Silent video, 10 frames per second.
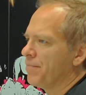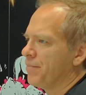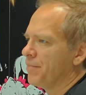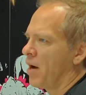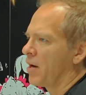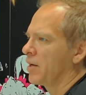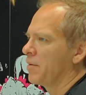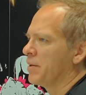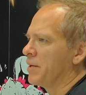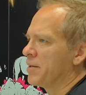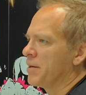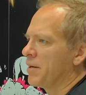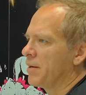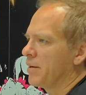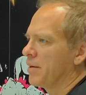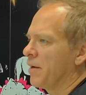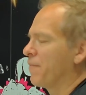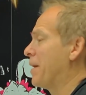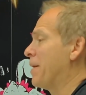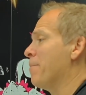not going to be,
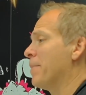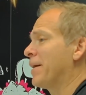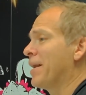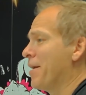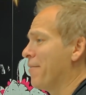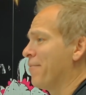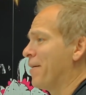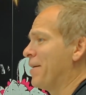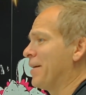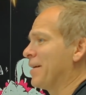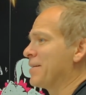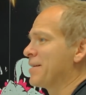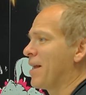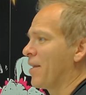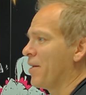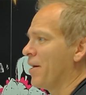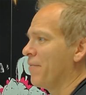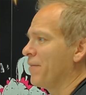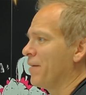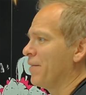if they get enough funding and sell
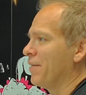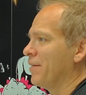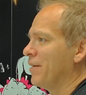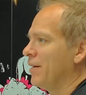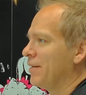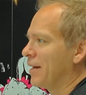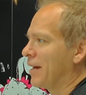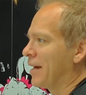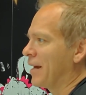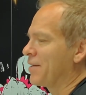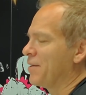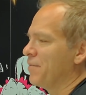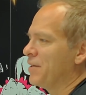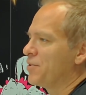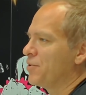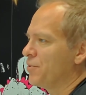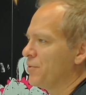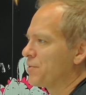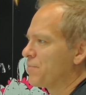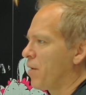enough, that they can get to V2,
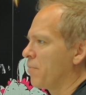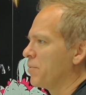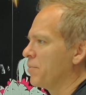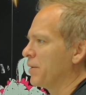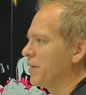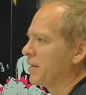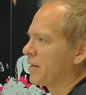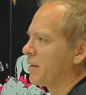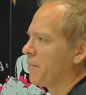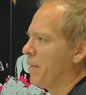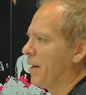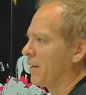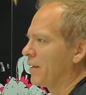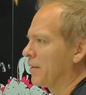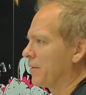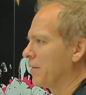it's probably a compelling,